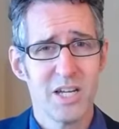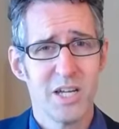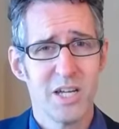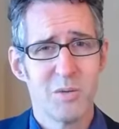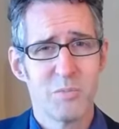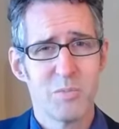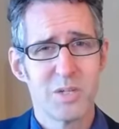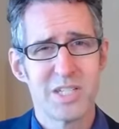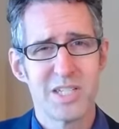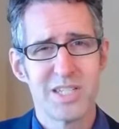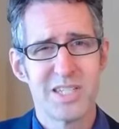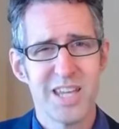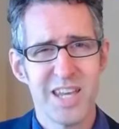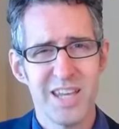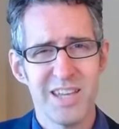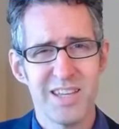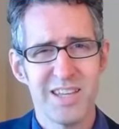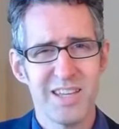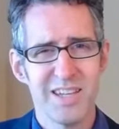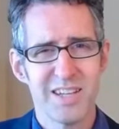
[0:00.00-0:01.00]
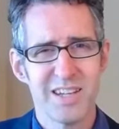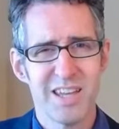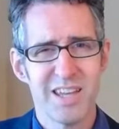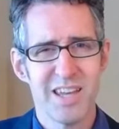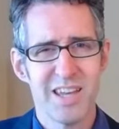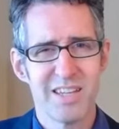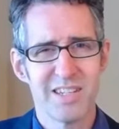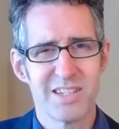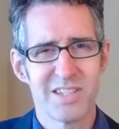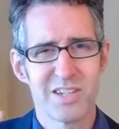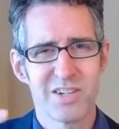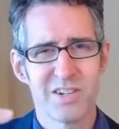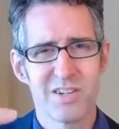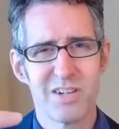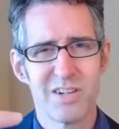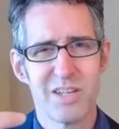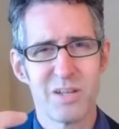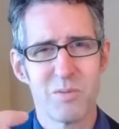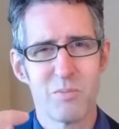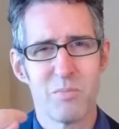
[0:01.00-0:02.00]
but to take it and
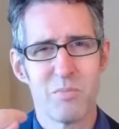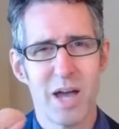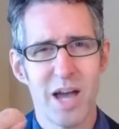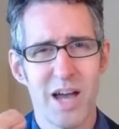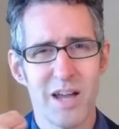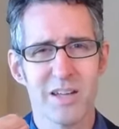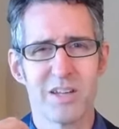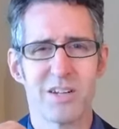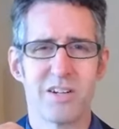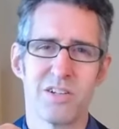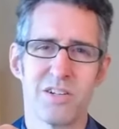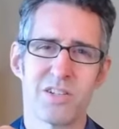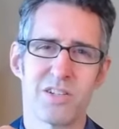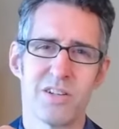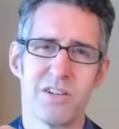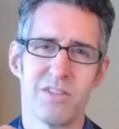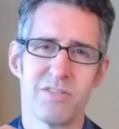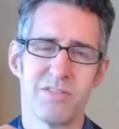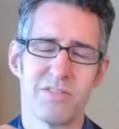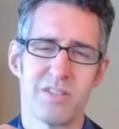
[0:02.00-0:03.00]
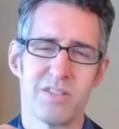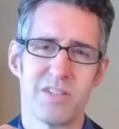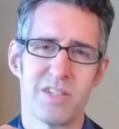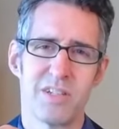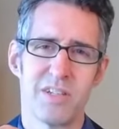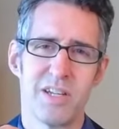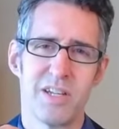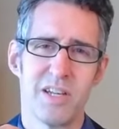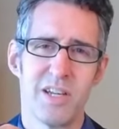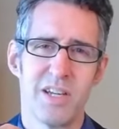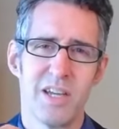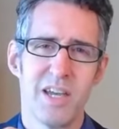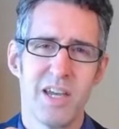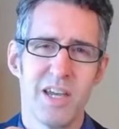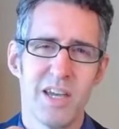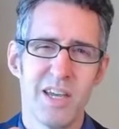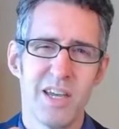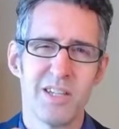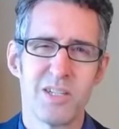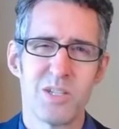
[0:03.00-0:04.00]
turn it back on ourselves
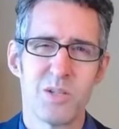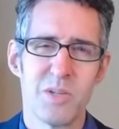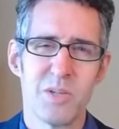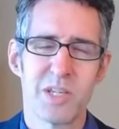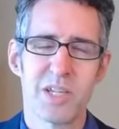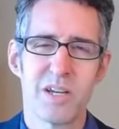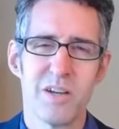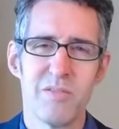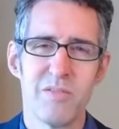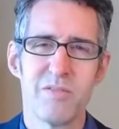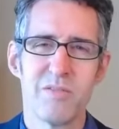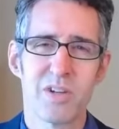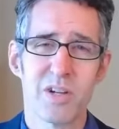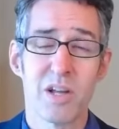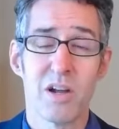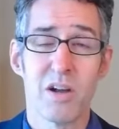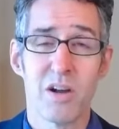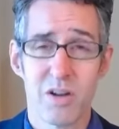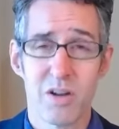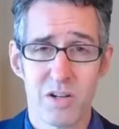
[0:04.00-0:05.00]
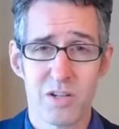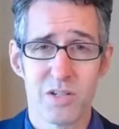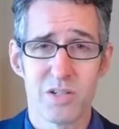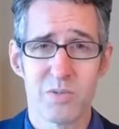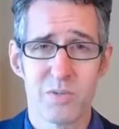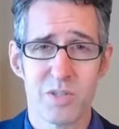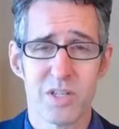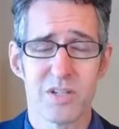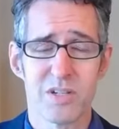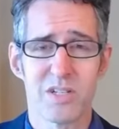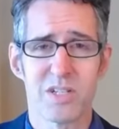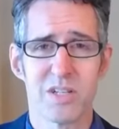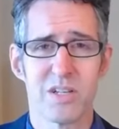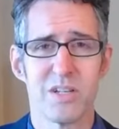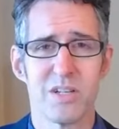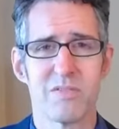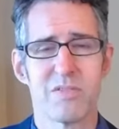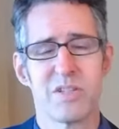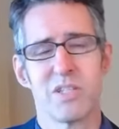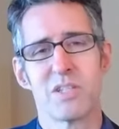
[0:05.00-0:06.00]
and to become very harsh with
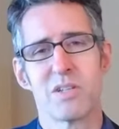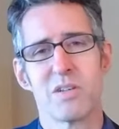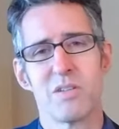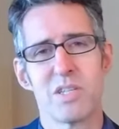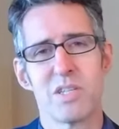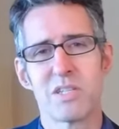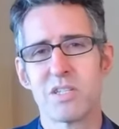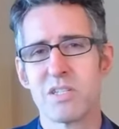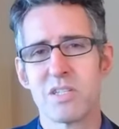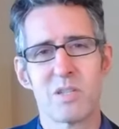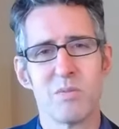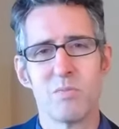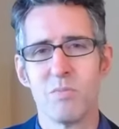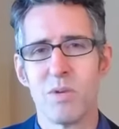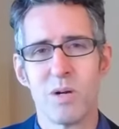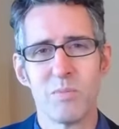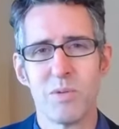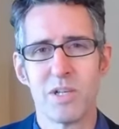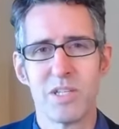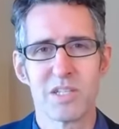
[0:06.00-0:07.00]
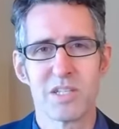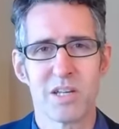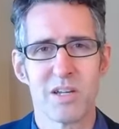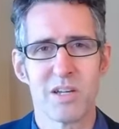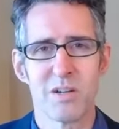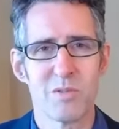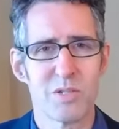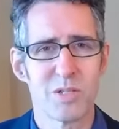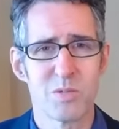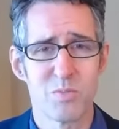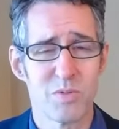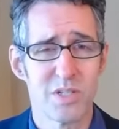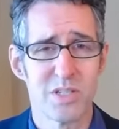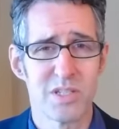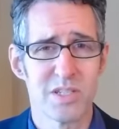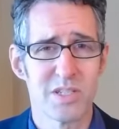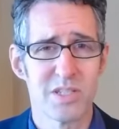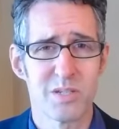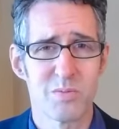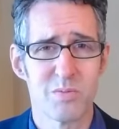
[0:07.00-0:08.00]
ourselves. And so this is the moment, I always point
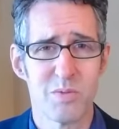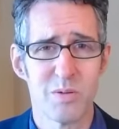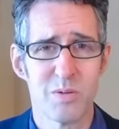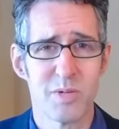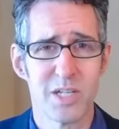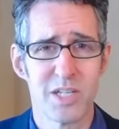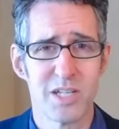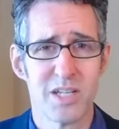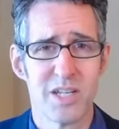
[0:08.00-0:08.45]
to this moment.